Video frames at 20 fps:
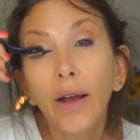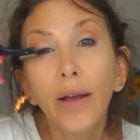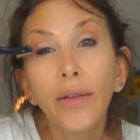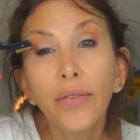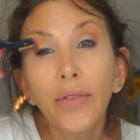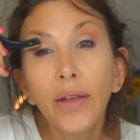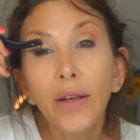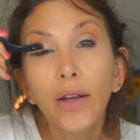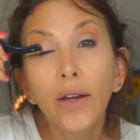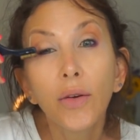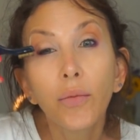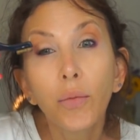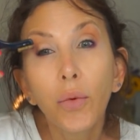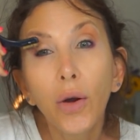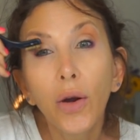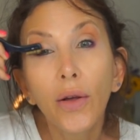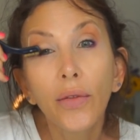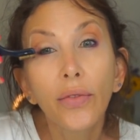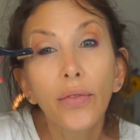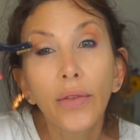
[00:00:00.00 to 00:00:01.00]
I think I
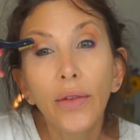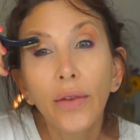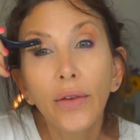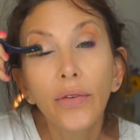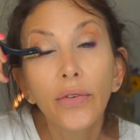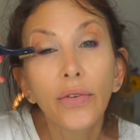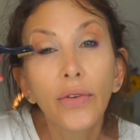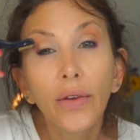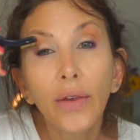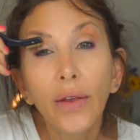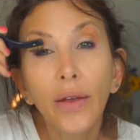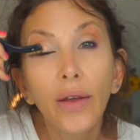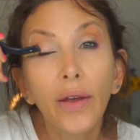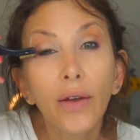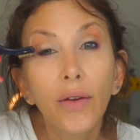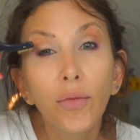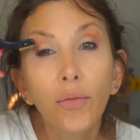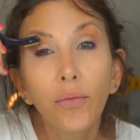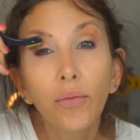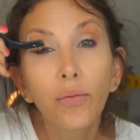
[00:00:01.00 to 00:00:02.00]
bought this
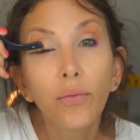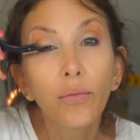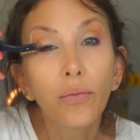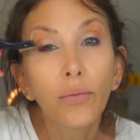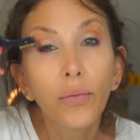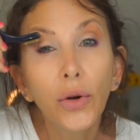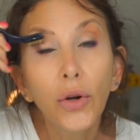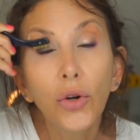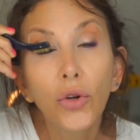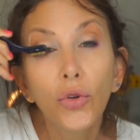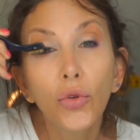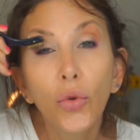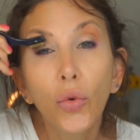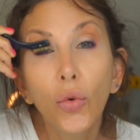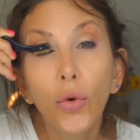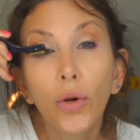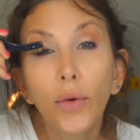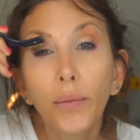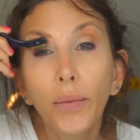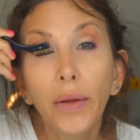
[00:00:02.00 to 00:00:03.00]
at Merle
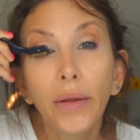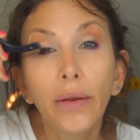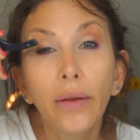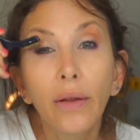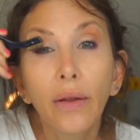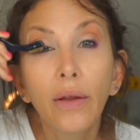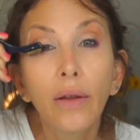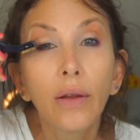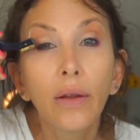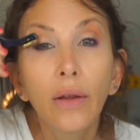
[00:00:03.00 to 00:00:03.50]
Norman